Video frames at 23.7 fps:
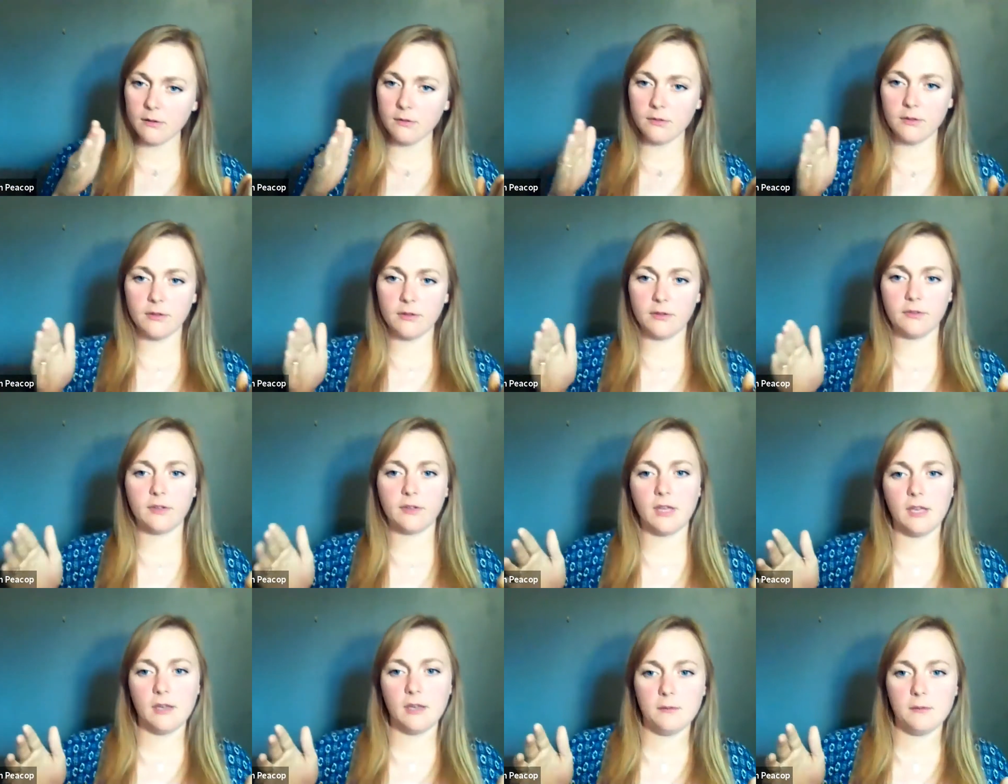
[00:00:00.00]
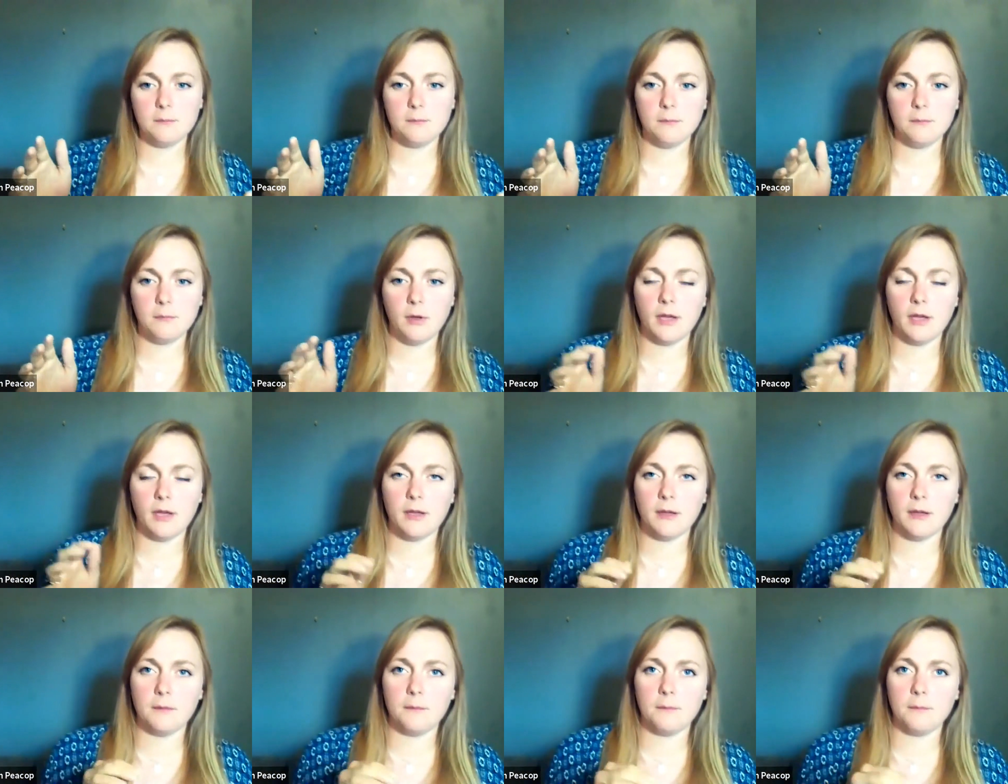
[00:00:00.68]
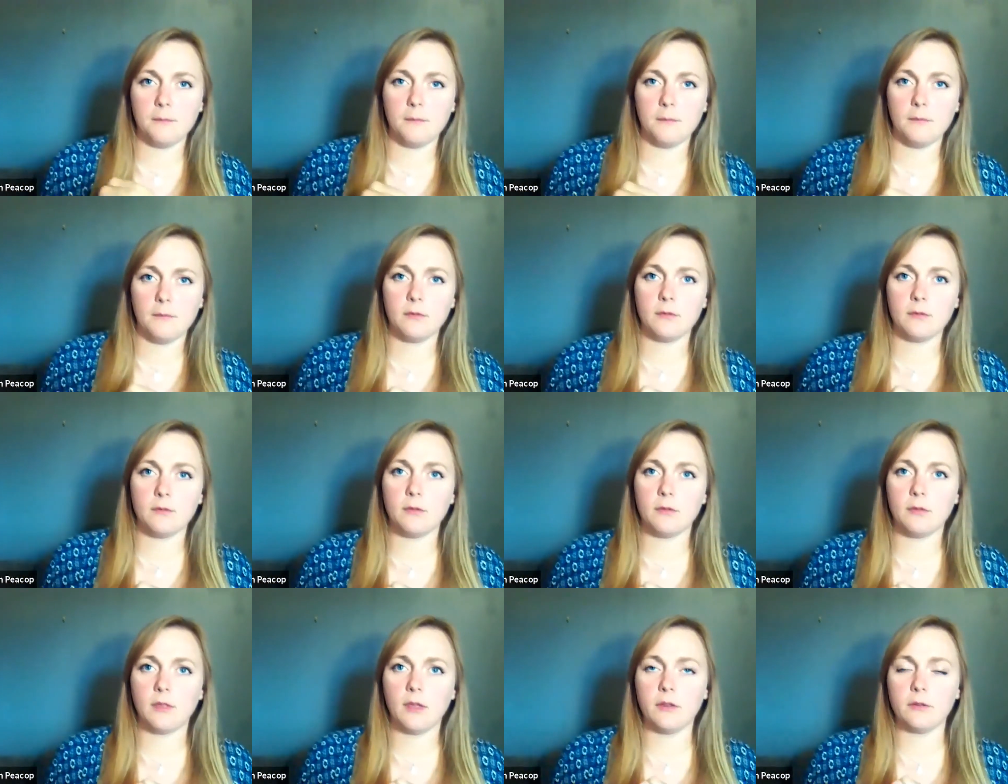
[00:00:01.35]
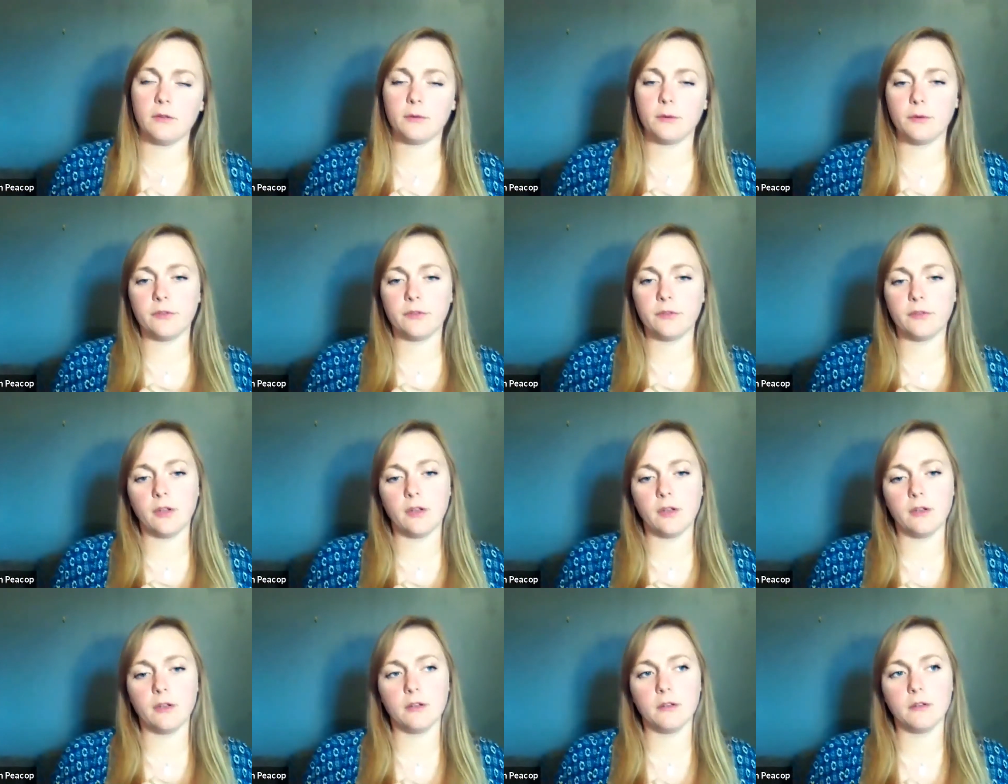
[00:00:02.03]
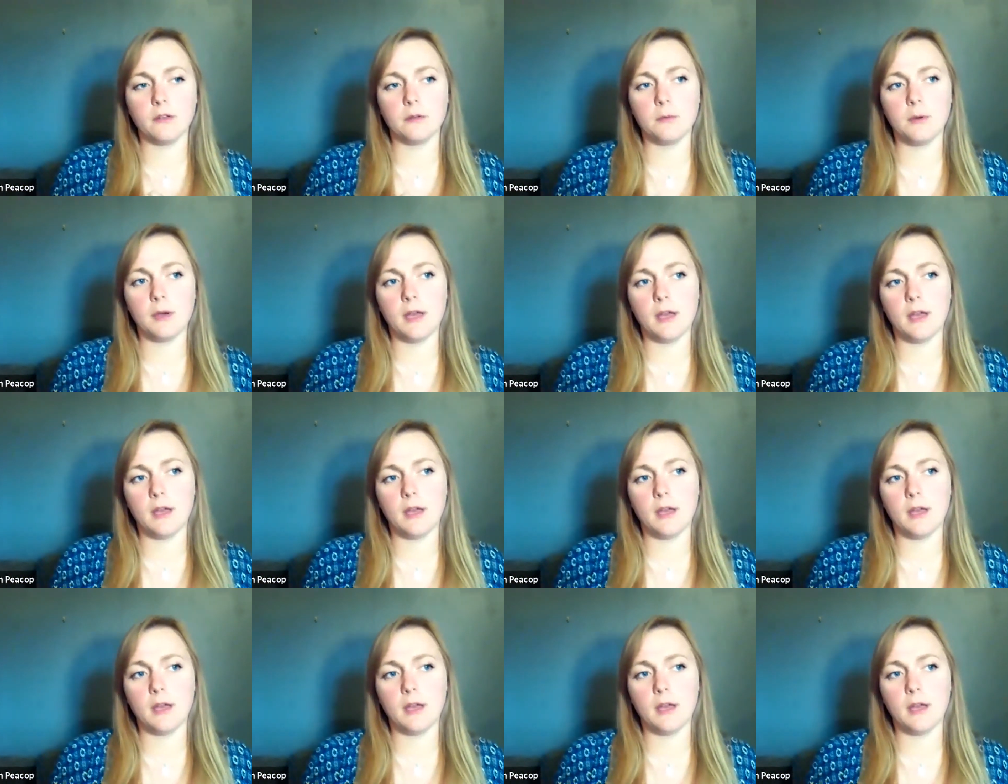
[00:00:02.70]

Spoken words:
the scheme there's also